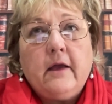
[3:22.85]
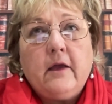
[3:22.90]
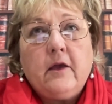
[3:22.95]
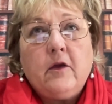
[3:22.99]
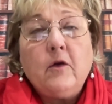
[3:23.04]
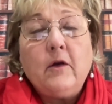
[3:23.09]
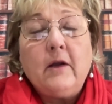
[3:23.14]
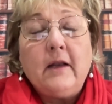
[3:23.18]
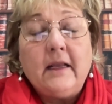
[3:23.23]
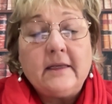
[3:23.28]

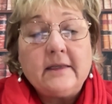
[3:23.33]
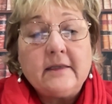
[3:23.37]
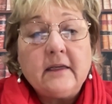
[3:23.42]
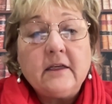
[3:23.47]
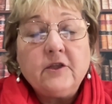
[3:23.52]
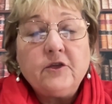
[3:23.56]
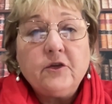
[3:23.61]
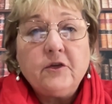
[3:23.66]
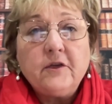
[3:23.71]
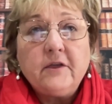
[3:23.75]
you
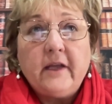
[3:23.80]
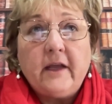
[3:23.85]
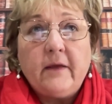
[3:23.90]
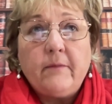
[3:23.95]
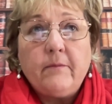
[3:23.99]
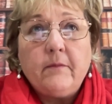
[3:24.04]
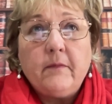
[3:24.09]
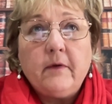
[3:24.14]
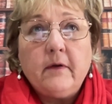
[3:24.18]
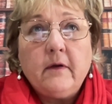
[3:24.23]
listen to
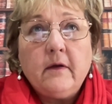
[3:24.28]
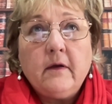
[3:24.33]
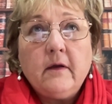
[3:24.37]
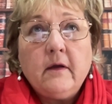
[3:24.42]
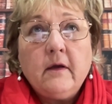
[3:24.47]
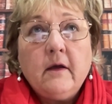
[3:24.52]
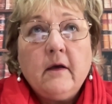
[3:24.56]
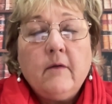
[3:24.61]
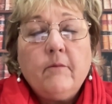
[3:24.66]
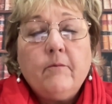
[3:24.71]
them,
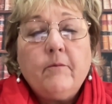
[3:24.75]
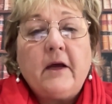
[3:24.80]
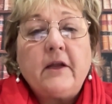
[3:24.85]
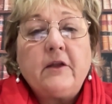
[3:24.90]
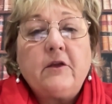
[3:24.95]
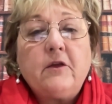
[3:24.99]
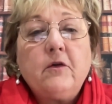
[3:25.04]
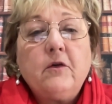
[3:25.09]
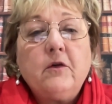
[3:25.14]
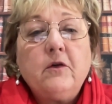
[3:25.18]

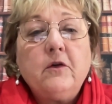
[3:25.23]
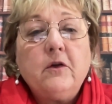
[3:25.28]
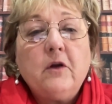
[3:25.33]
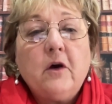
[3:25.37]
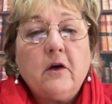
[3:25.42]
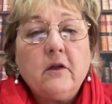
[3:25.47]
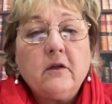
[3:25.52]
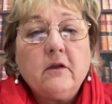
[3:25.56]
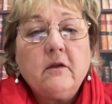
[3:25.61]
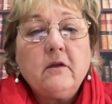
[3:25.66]
but you're
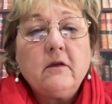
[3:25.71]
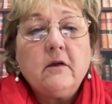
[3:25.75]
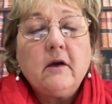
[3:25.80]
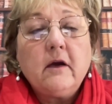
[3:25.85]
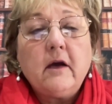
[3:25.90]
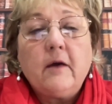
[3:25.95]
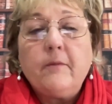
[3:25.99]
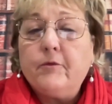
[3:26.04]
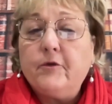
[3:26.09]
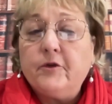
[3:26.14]
not
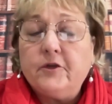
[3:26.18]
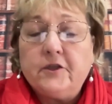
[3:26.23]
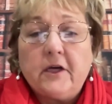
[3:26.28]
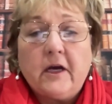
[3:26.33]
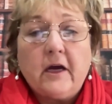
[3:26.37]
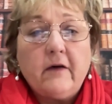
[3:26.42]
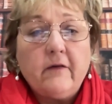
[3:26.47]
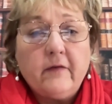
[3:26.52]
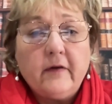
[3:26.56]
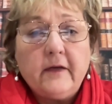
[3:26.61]
a
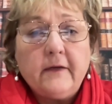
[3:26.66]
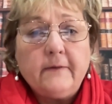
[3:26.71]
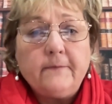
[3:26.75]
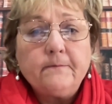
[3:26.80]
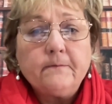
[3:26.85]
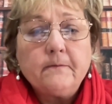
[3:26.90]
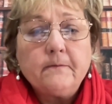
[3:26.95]
pushover.